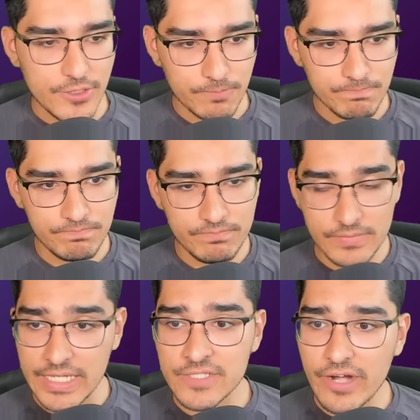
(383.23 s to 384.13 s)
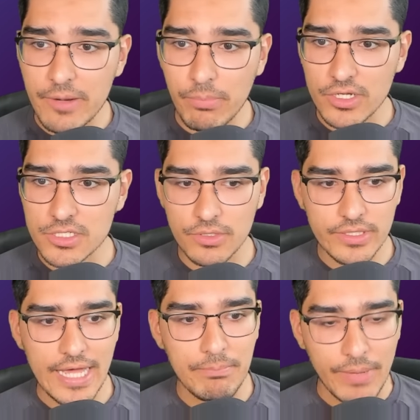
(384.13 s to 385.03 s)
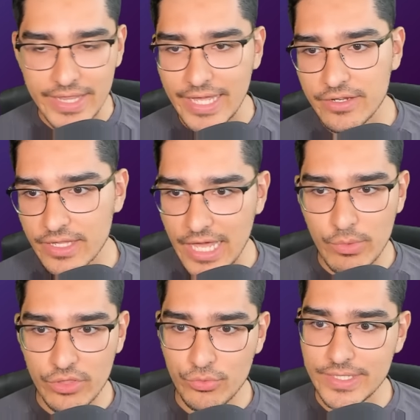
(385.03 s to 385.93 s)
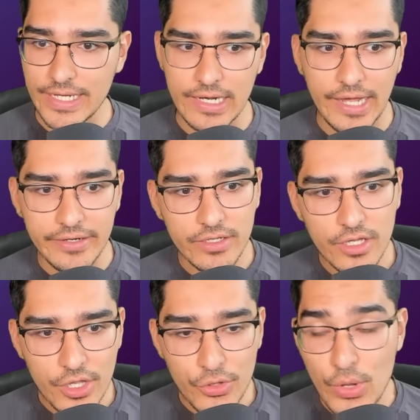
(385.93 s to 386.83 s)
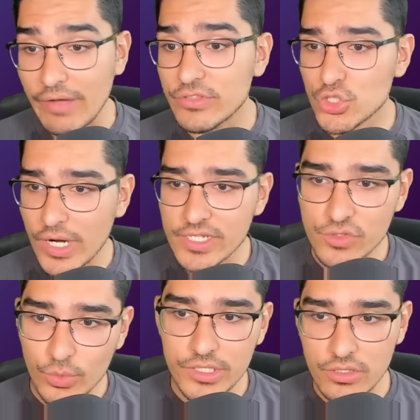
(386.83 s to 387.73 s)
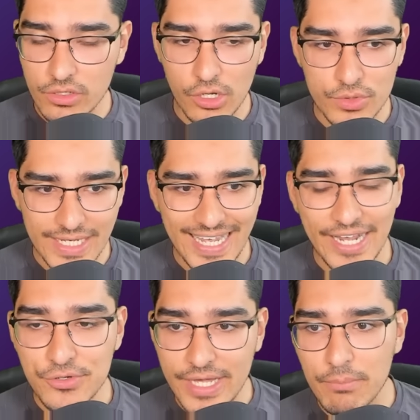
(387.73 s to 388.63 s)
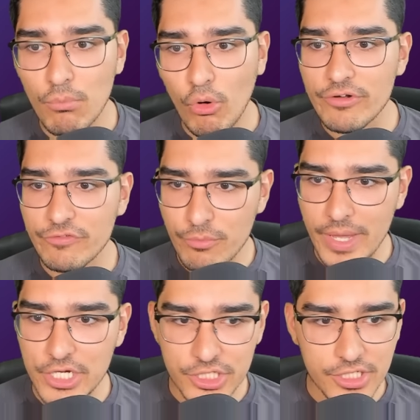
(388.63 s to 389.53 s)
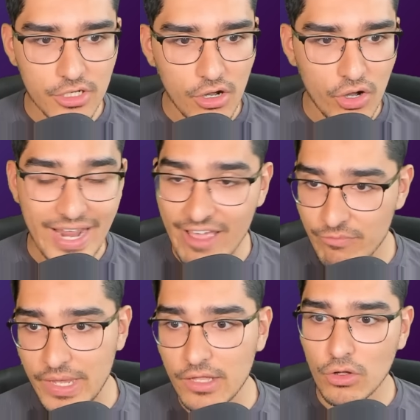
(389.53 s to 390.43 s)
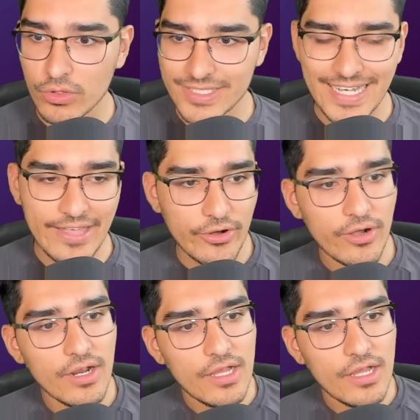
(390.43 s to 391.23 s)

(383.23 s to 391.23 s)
So it's very possible that by the end of the Game Week 3 deadline, you have the transfer window closing and you get more information on FPL altogether.